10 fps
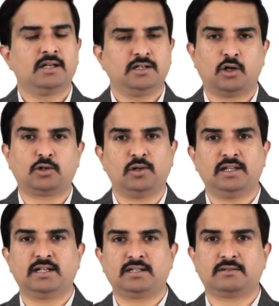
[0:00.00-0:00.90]
Not only
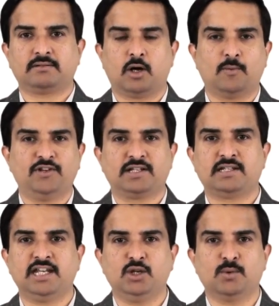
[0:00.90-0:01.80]
that,
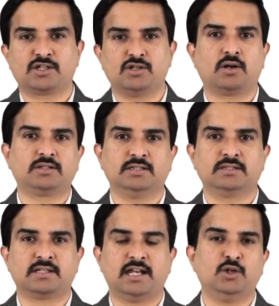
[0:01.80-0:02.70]
obviously US
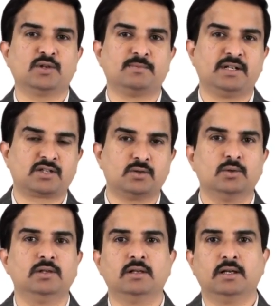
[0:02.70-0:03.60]
doctors and US med
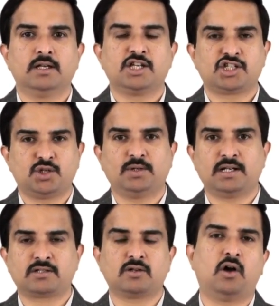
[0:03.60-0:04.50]
school
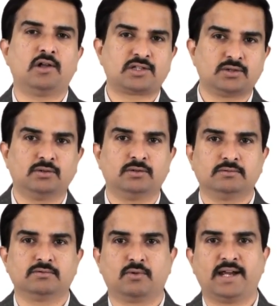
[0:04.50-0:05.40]
students
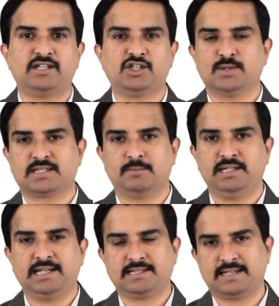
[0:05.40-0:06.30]
also writes
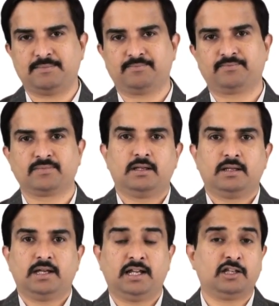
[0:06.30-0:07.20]
USMLE exam.
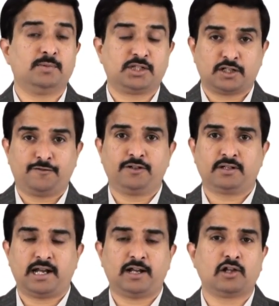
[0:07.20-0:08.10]
It is a bit
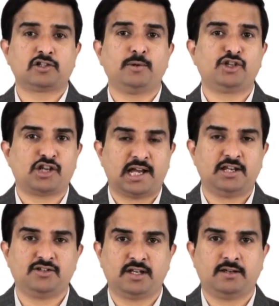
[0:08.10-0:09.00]
tougher and also a bit
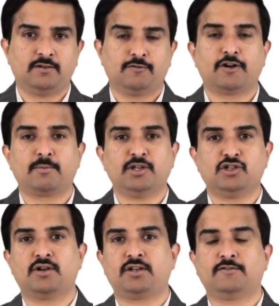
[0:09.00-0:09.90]
challenging for
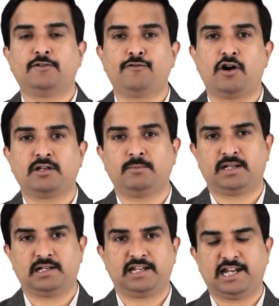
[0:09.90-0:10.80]
majority of the foreign
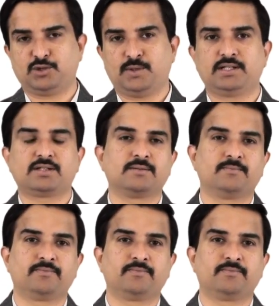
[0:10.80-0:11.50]
medical graduates.